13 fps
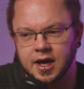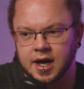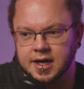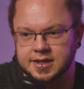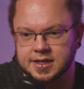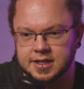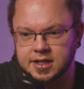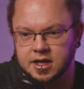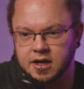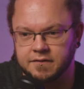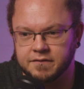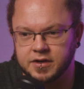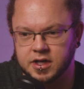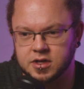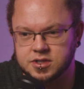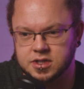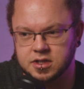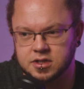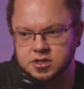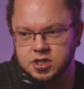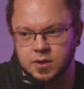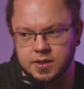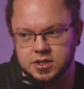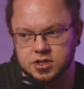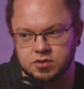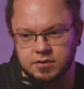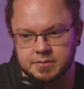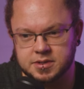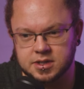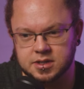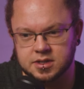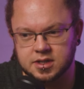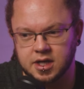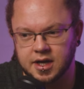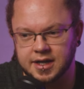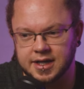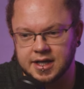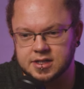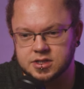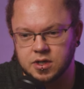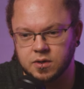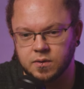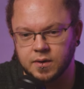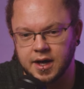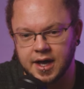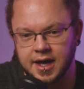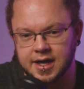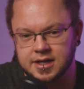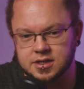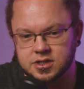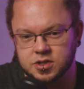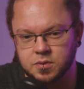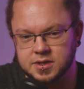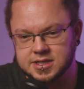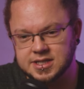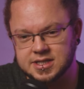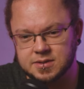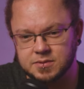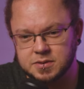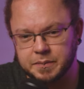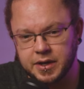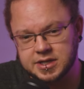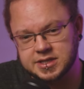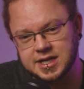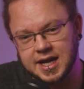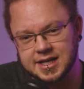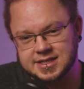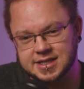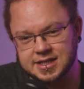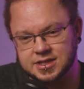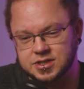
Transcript: I think the kind of videos that are totally scripted kind of get dull, and you want to see someone's personality.